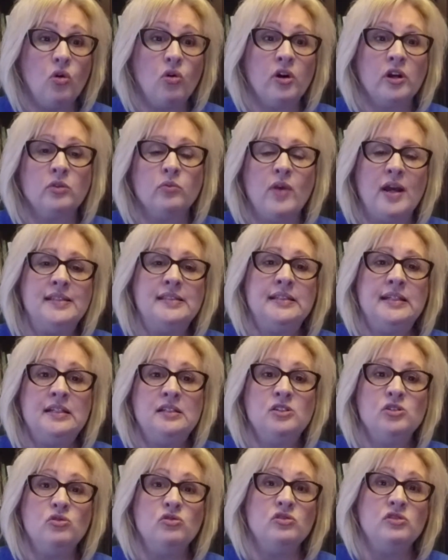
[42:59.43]
or in
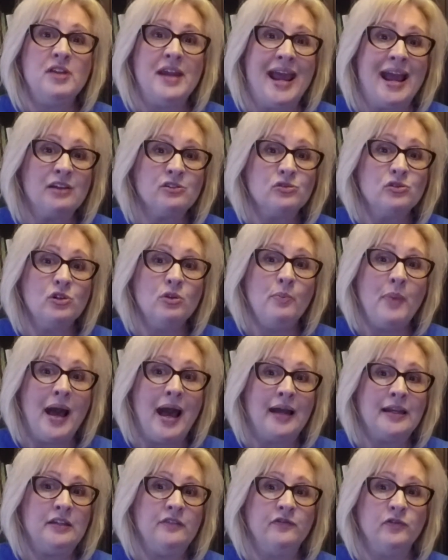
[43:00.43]
residents whose natural
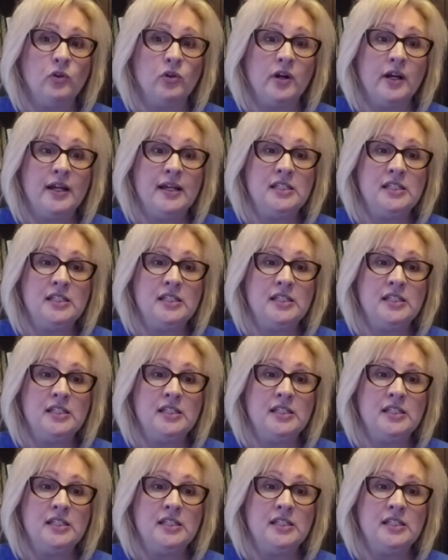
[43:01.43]
body flora